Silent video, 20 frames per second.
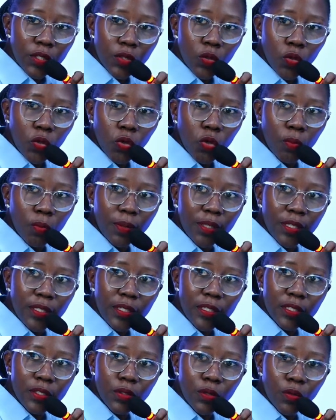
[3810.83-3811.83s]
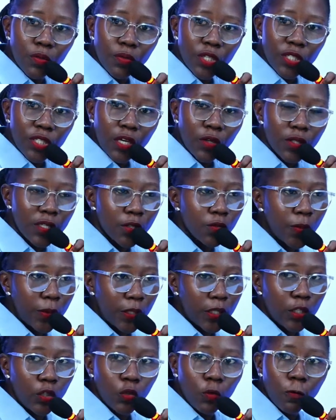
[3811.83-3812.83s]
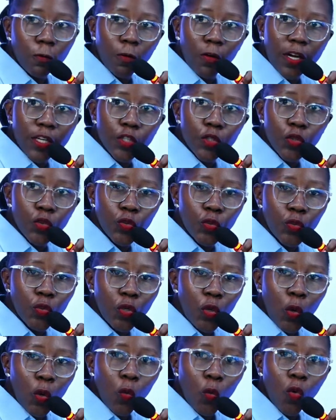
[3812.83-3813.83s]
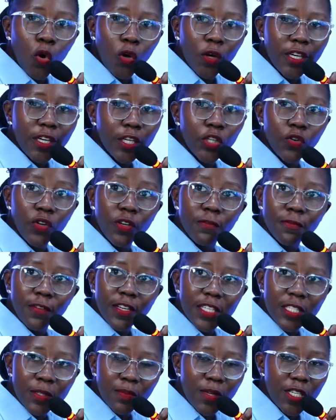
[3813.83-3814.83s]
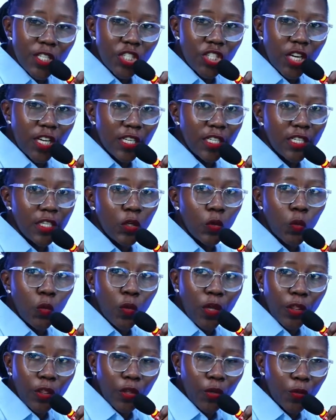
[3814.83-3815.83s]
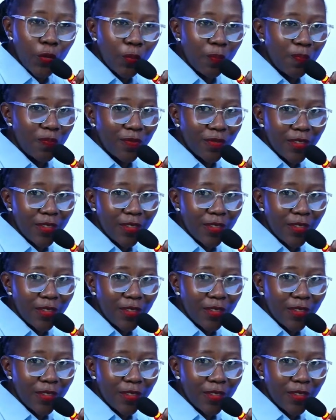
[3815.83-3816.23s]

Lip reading: So please reach out, and we look forward to walking your investment journey with you.